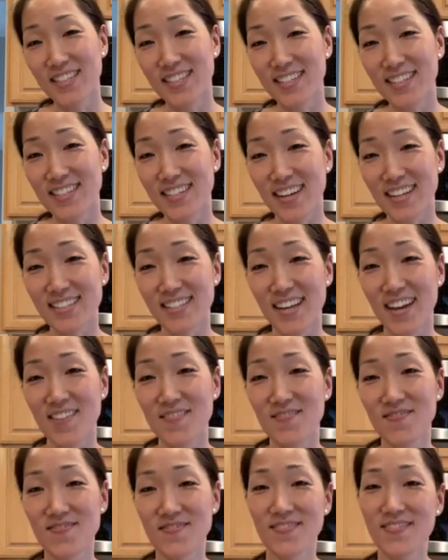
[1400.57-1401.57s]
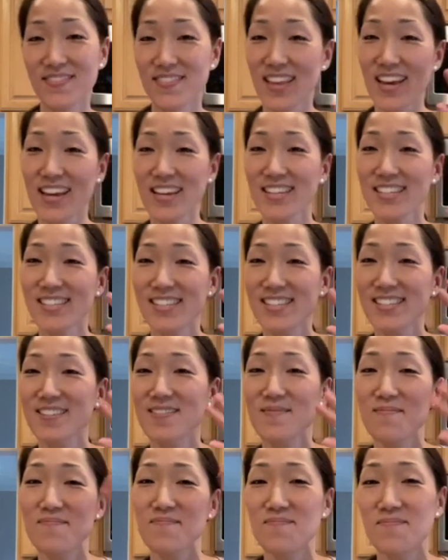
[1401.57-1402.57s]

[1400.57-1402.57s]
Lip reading: we'll see you next time. Thanks.